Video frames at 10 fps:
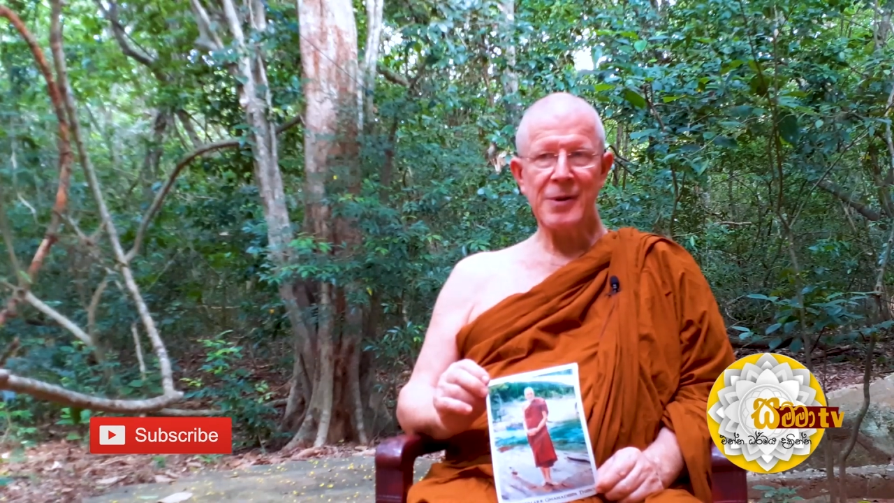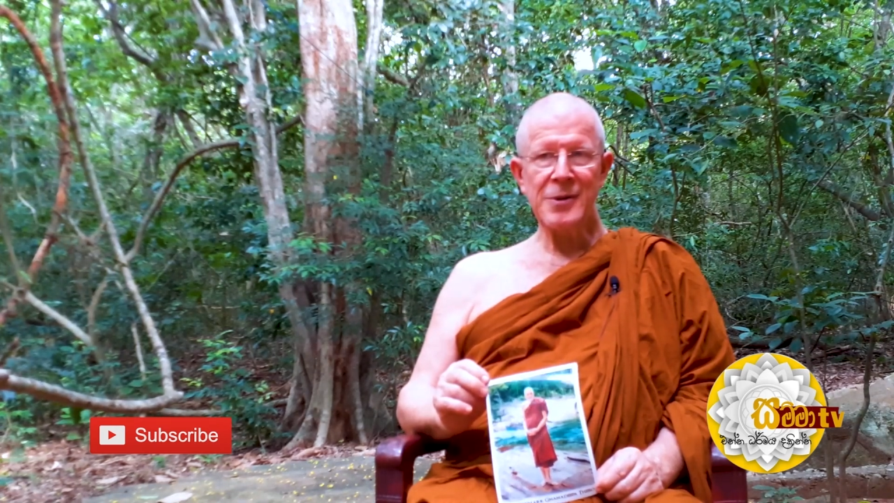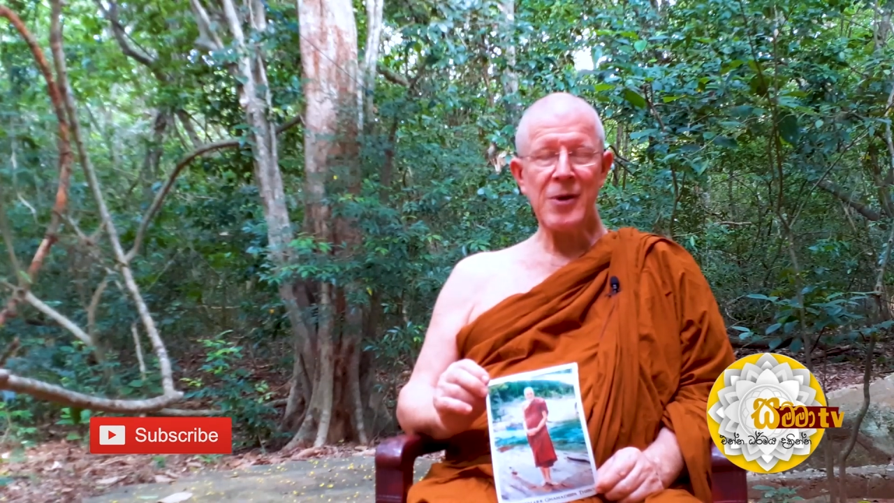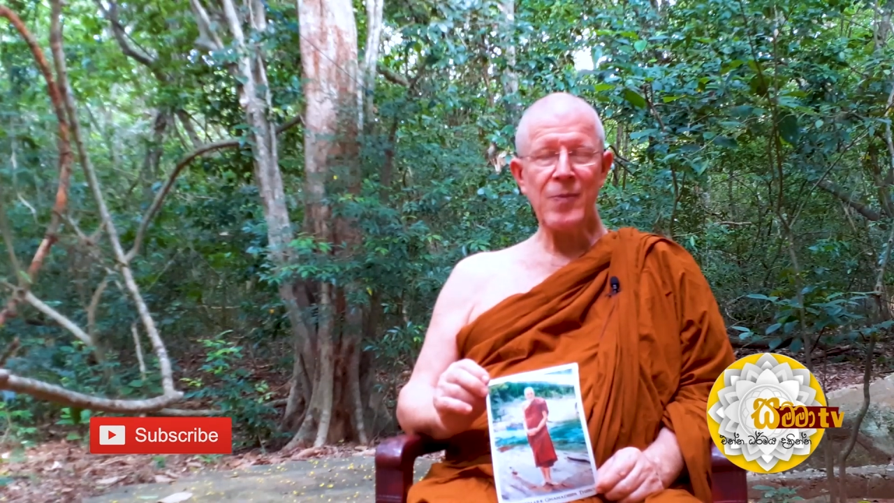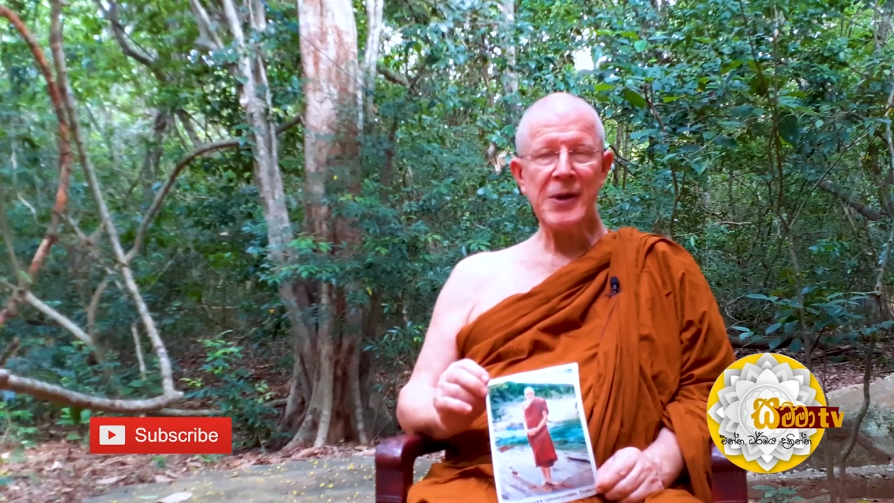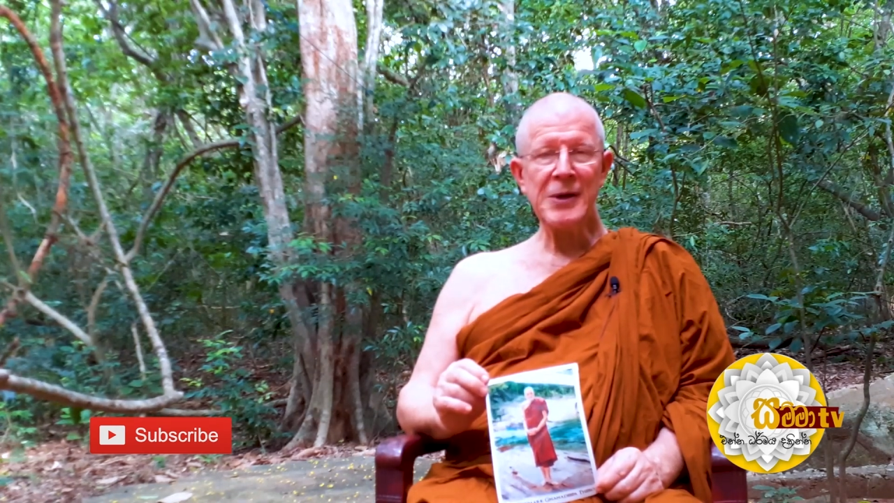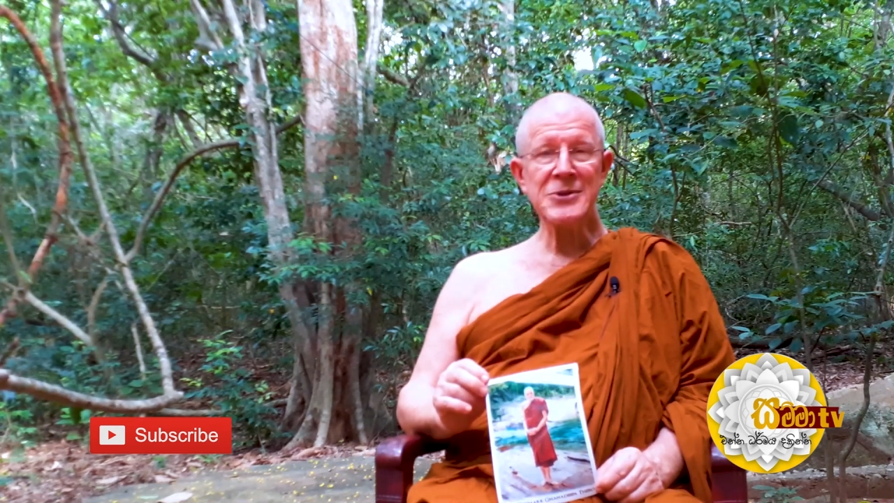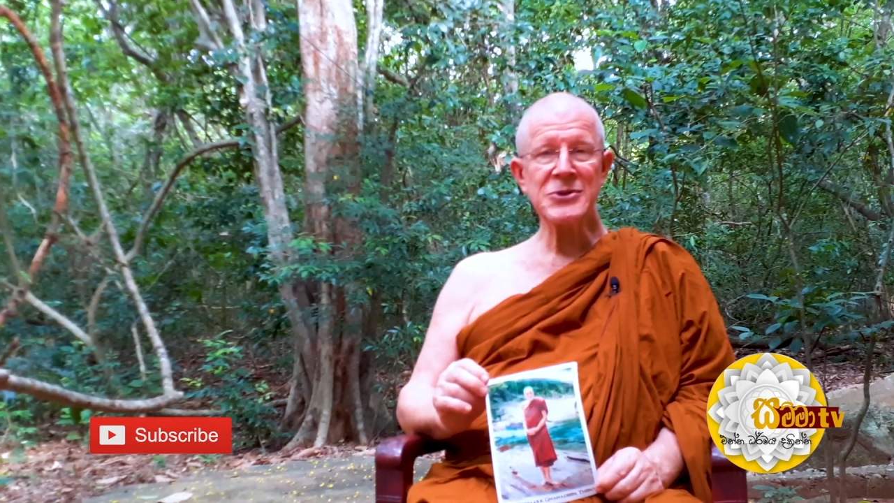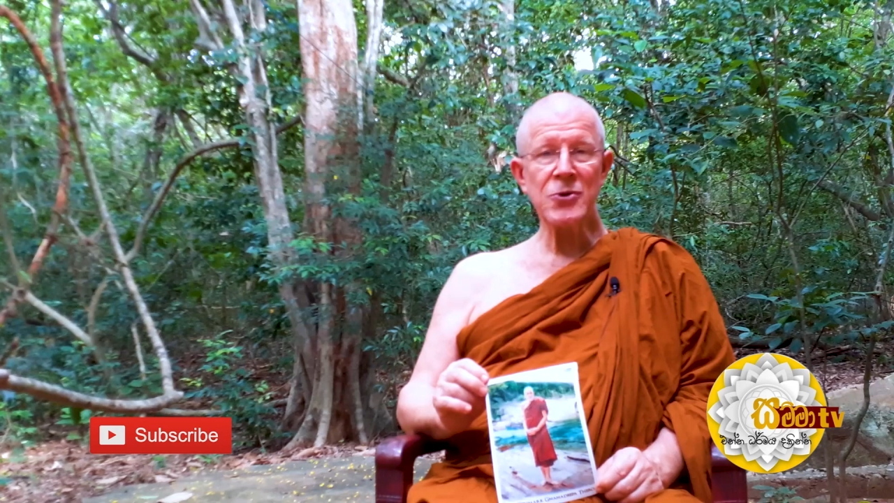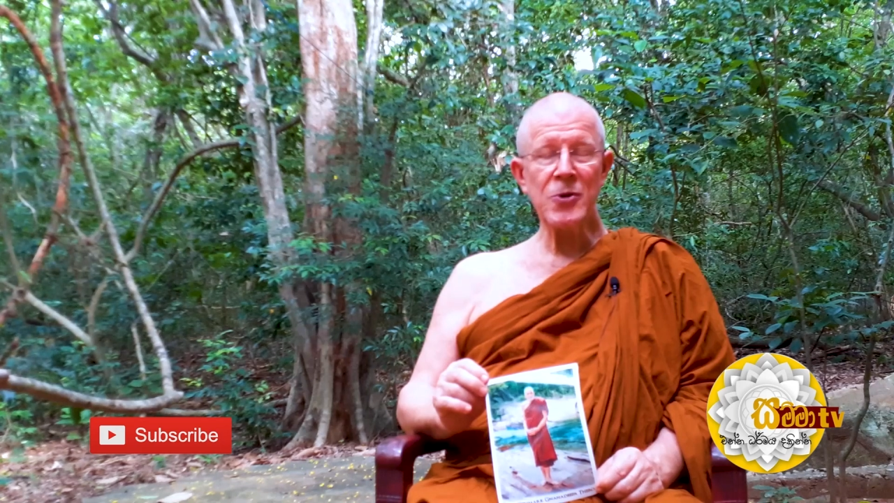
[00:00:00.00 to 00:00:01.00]
not being
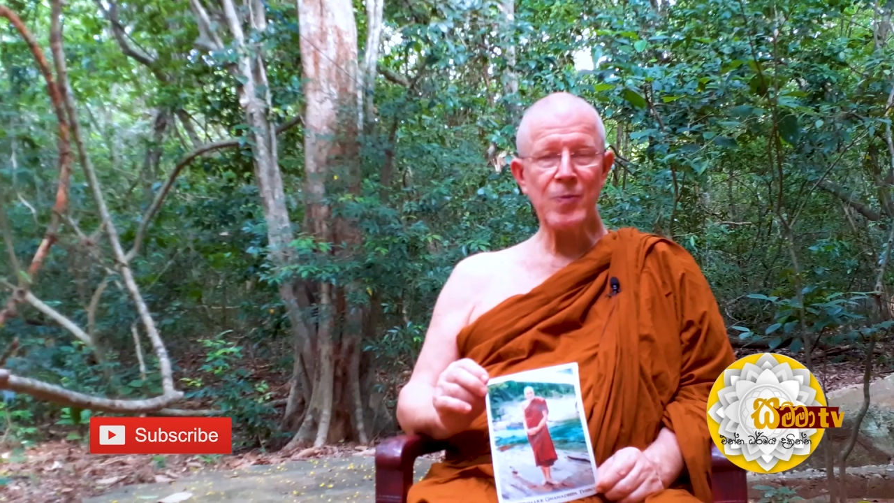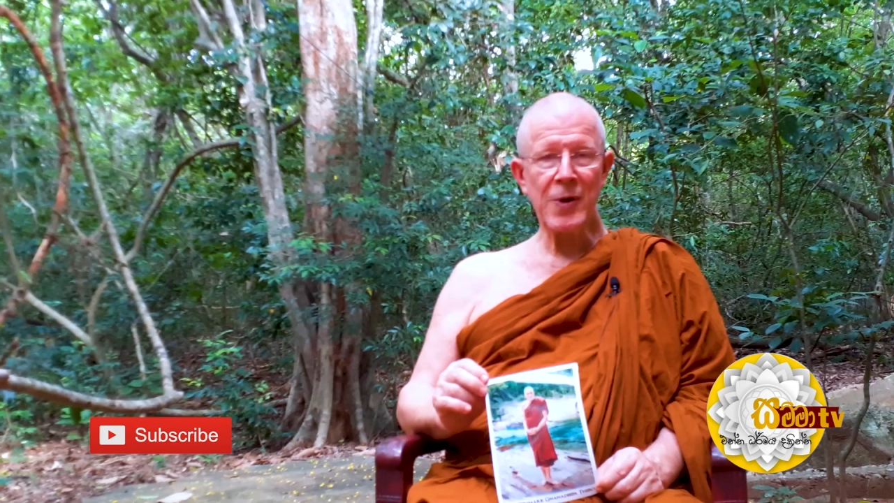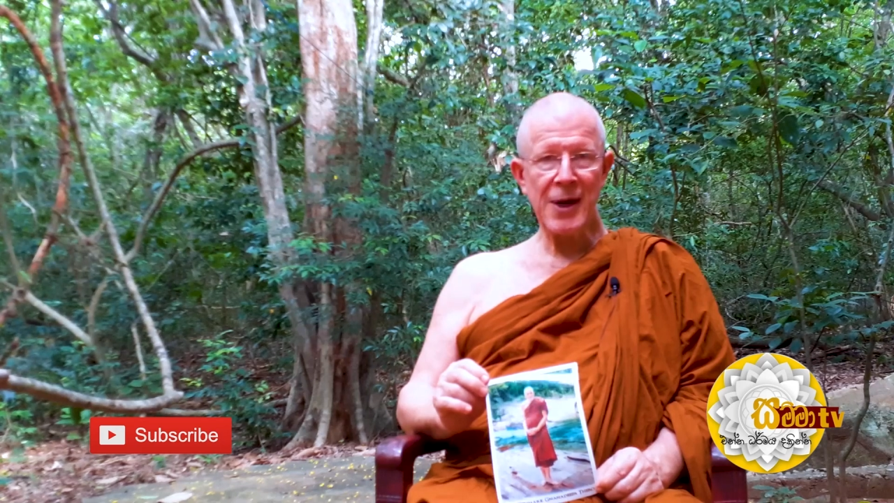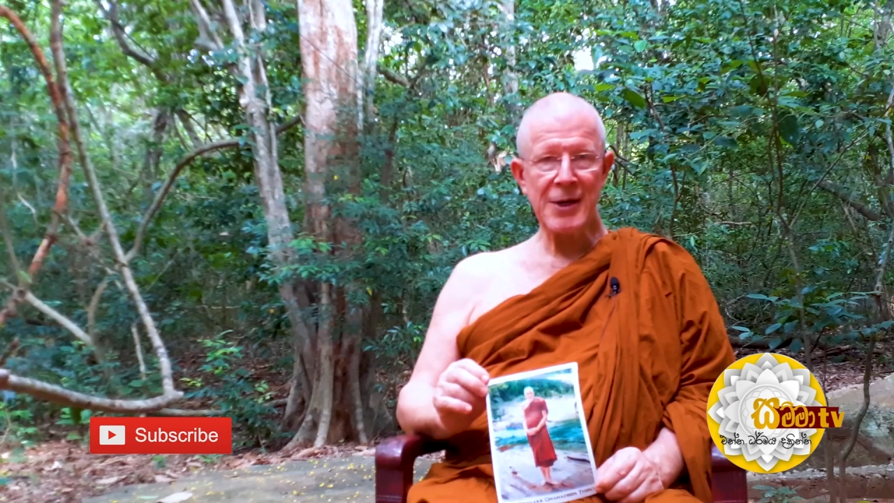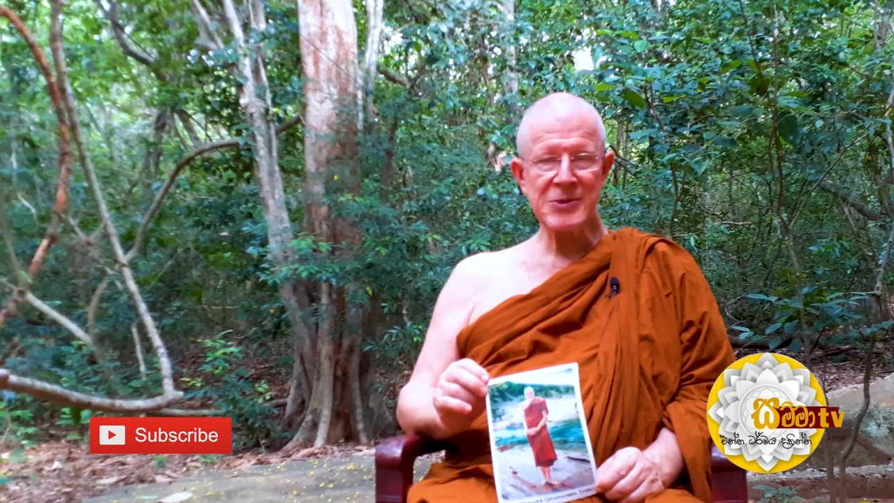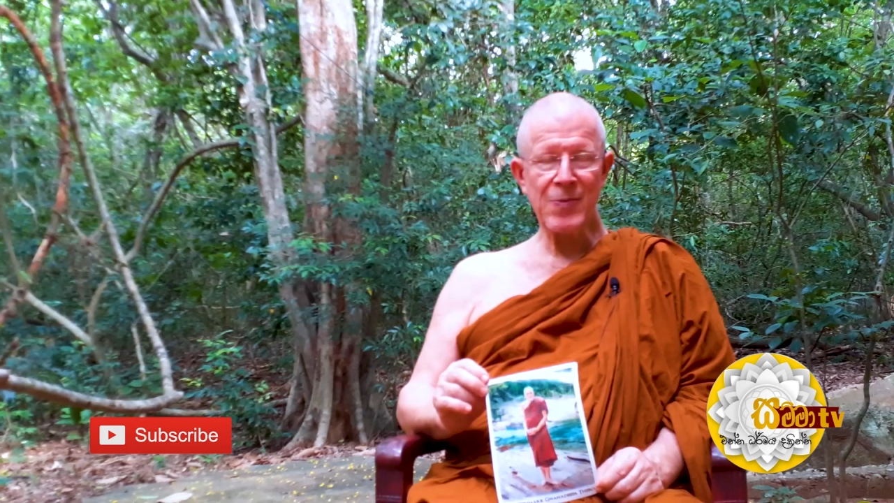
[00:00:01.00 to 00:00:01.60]
disturbed by his